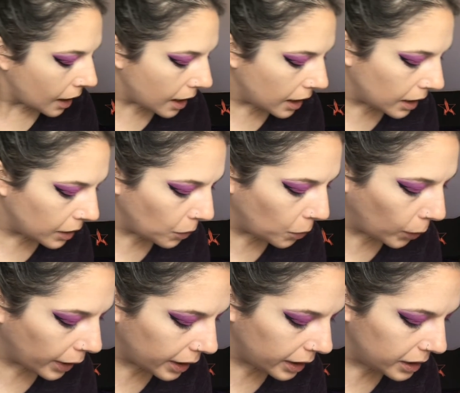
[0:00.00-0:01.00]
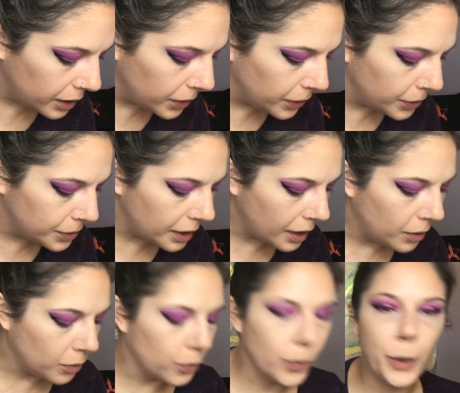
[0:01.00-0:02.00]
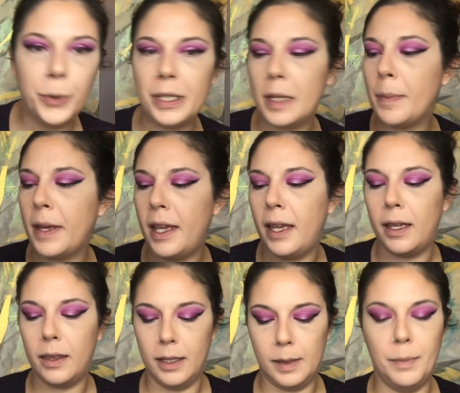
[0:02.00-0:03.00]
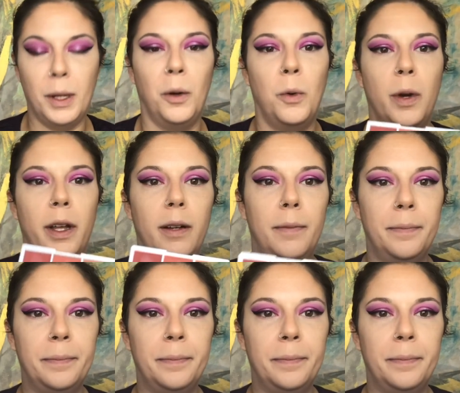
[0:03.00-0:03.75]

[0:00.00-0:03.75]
And we're going to use Rosy Pink, this middle one.